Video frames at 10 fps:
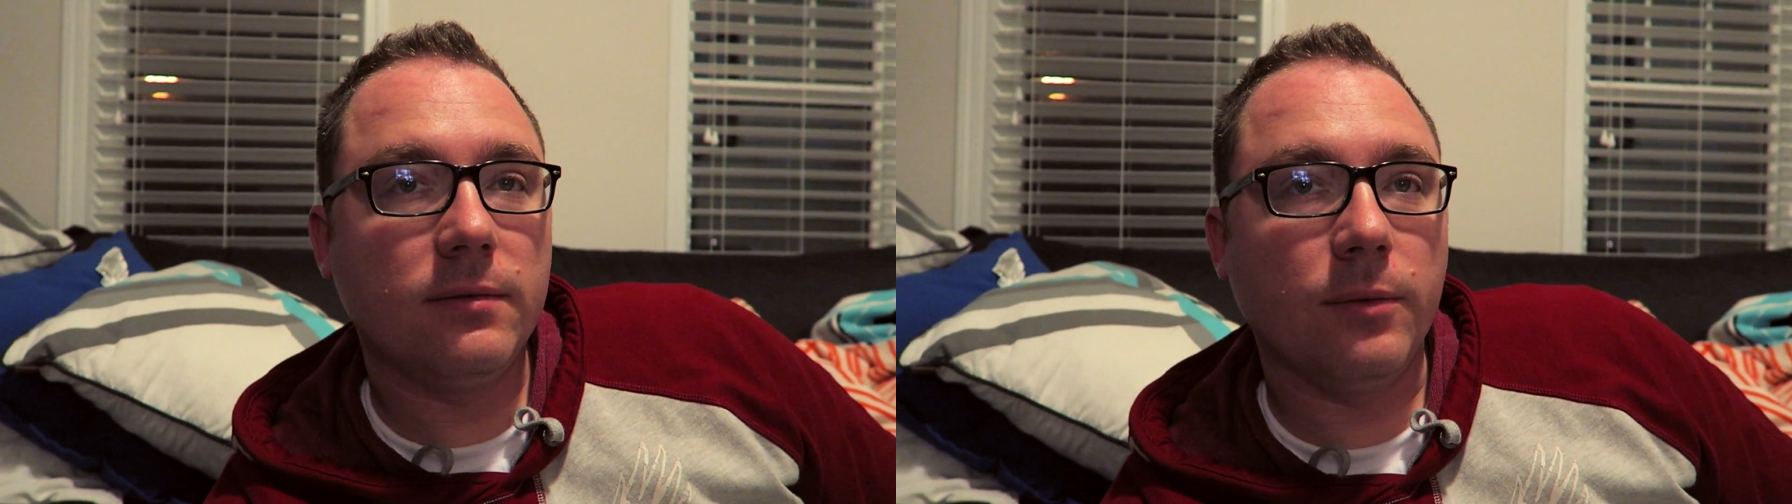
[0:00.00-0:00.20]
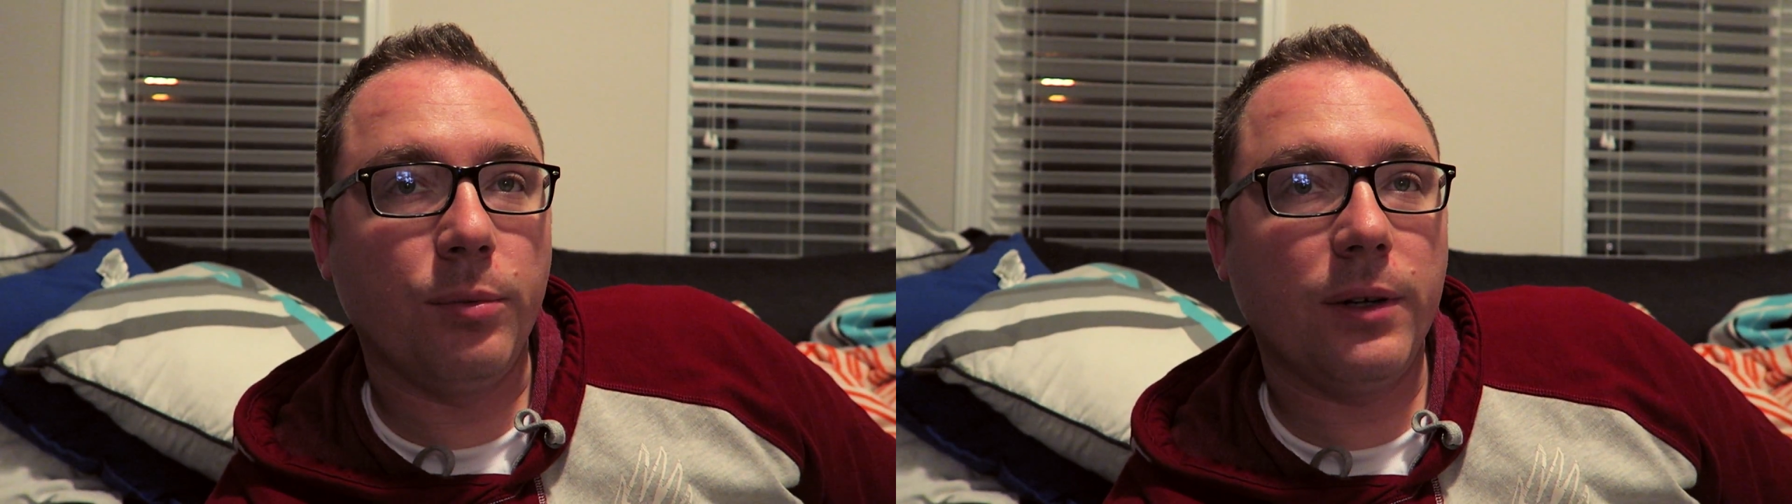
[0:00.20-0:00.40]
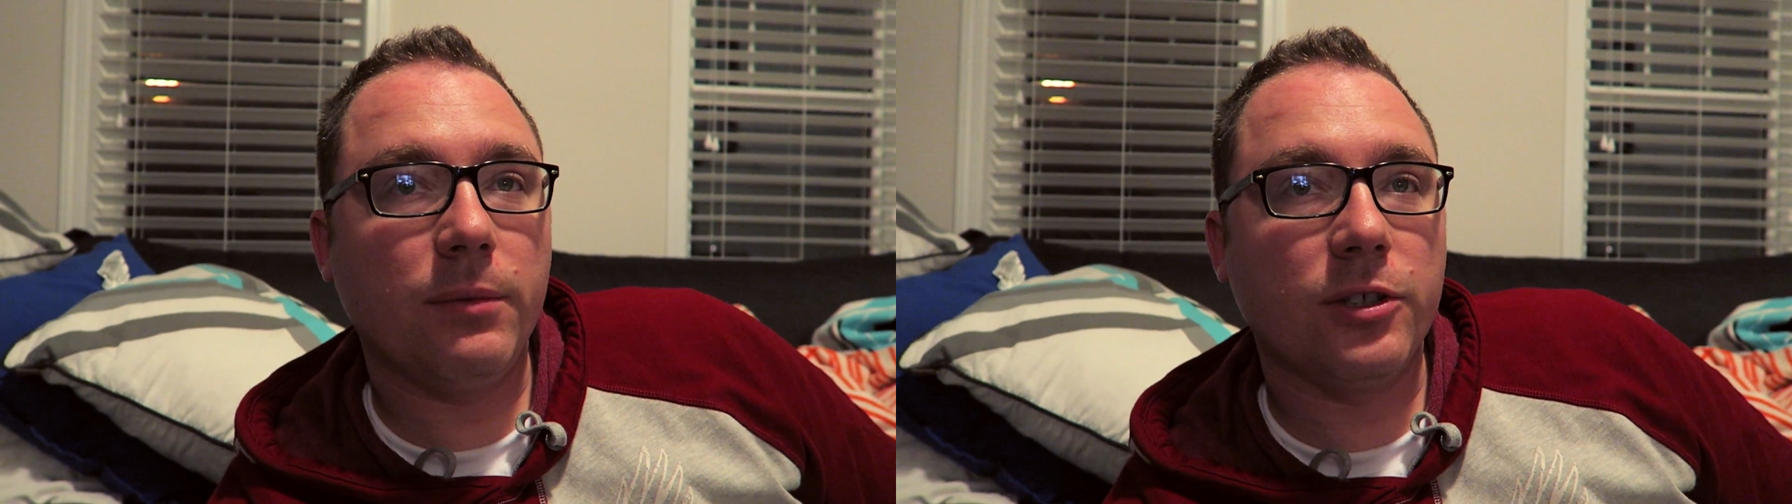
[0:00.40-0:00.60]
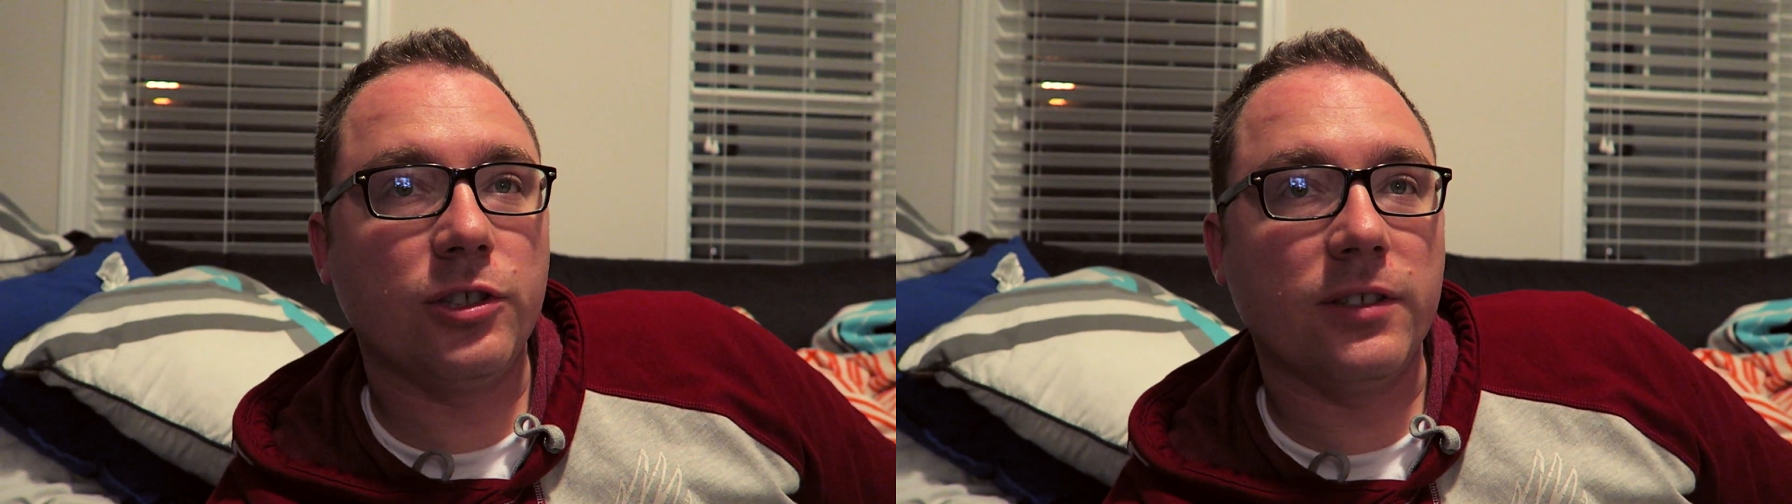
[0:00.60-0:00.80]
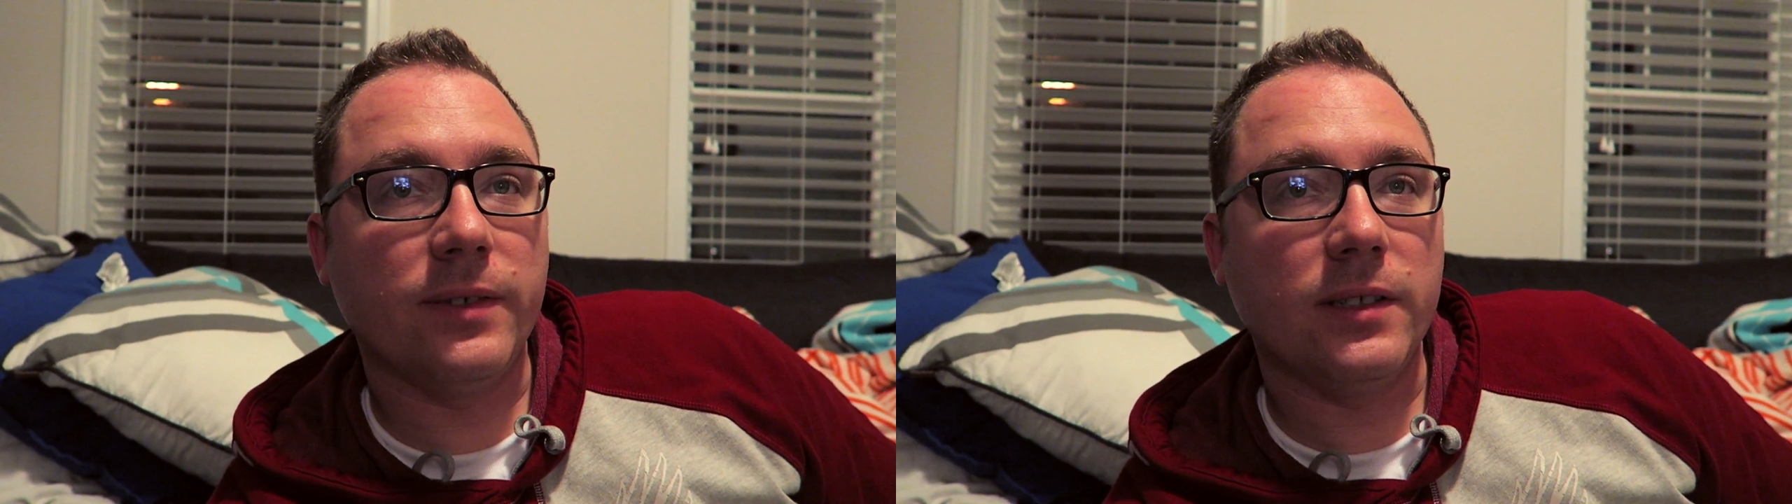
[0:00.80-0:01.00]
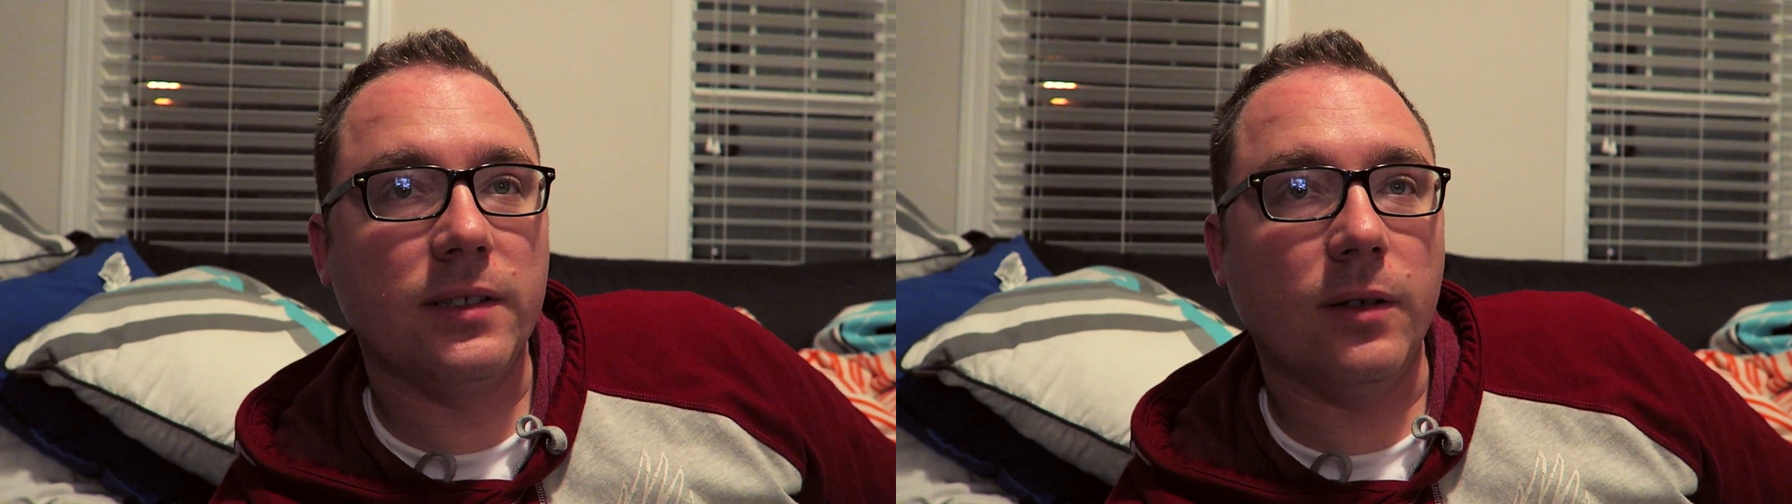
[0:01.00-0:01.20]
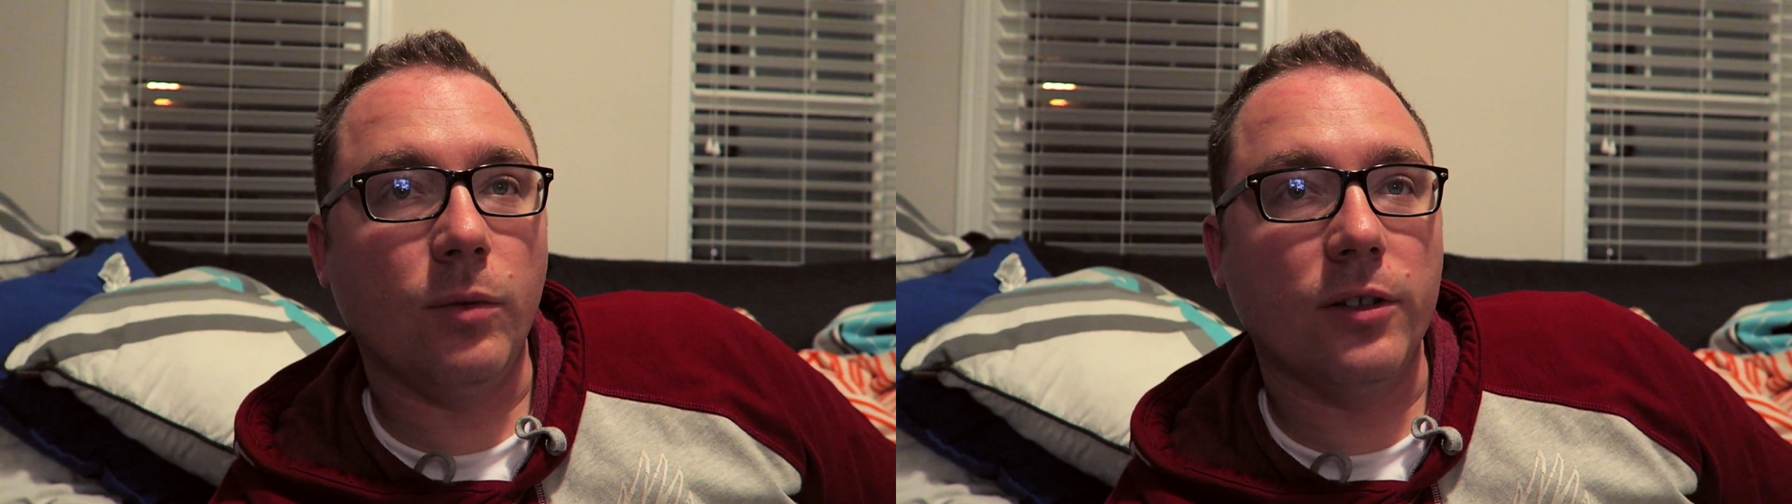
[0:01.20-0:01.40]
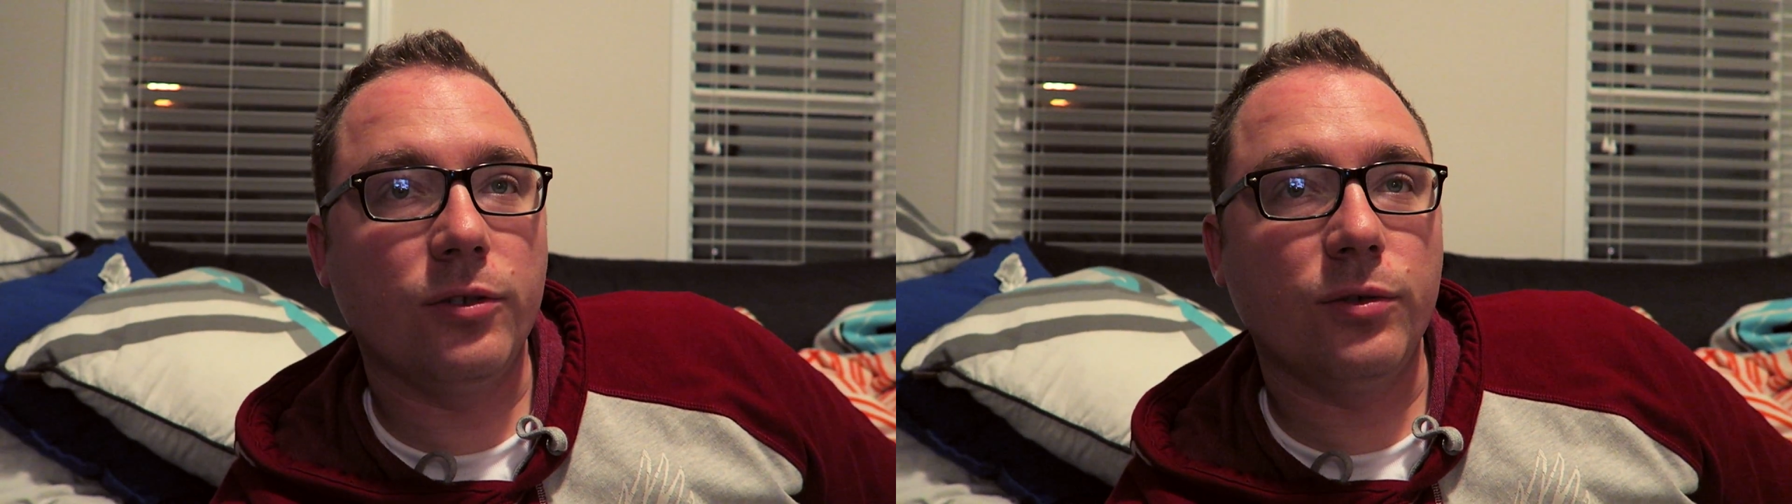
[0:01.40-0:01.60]
We pretty much just visited,
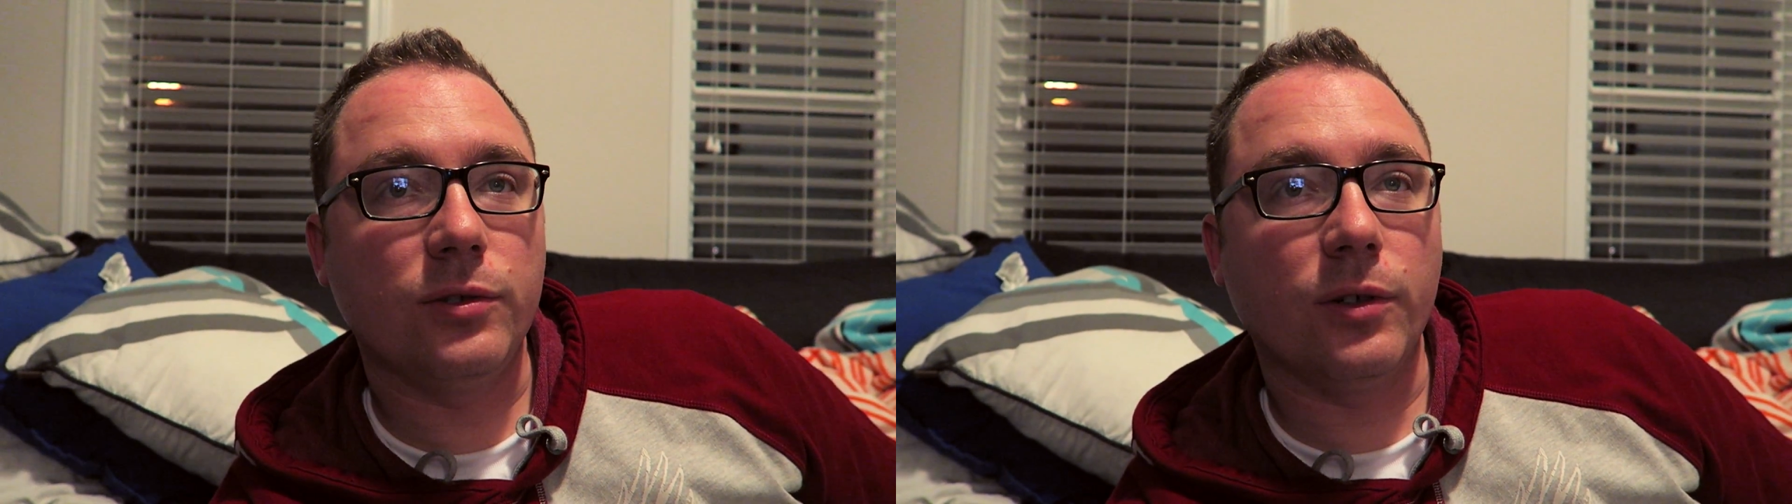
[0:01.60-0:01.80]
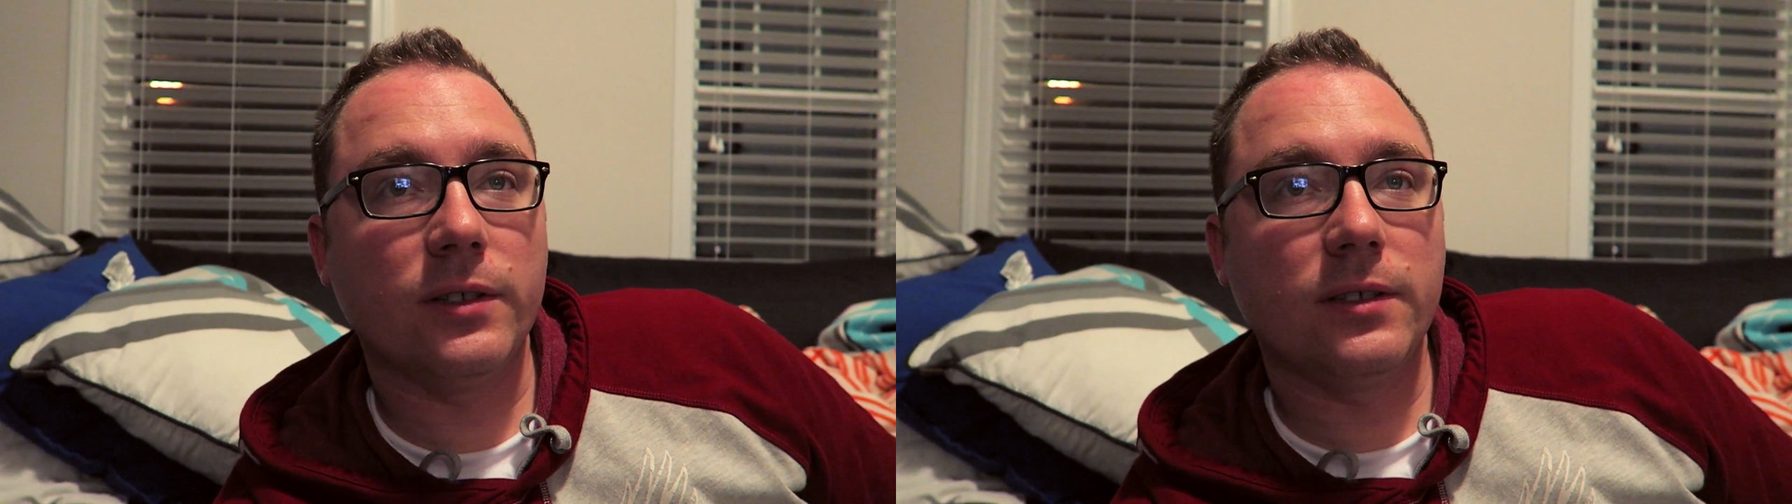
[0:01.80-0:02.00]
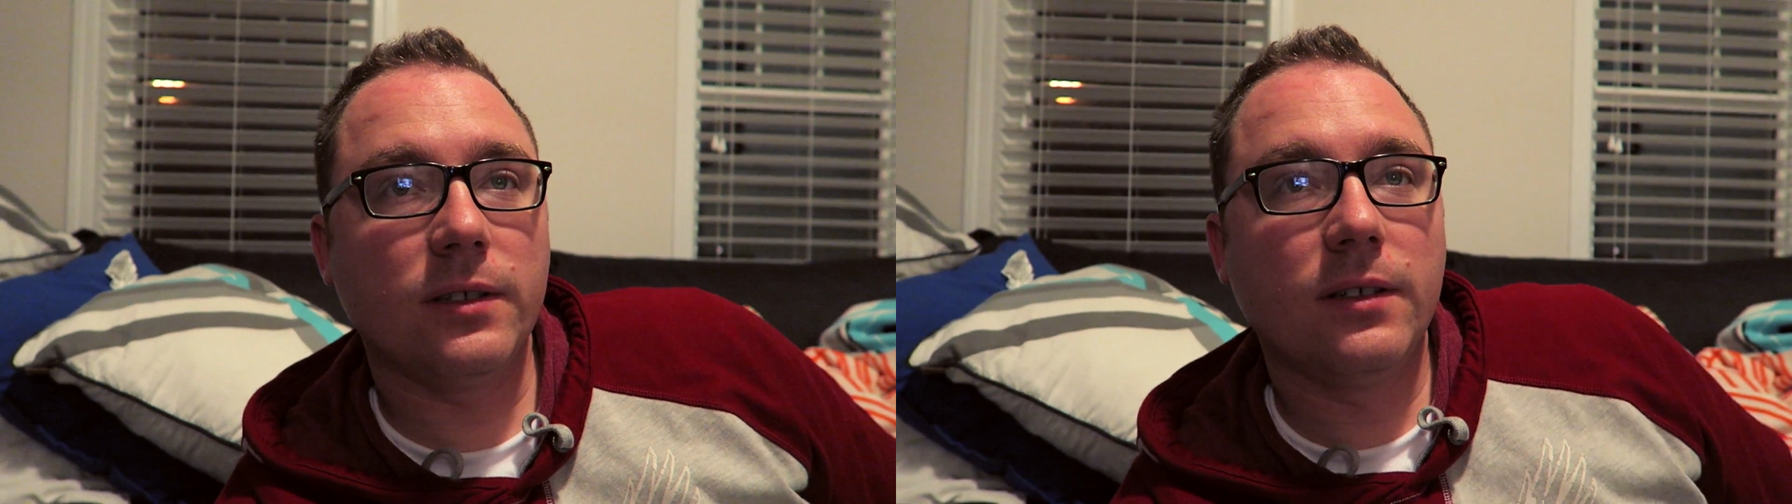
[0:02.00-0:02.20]
what, 2 stores?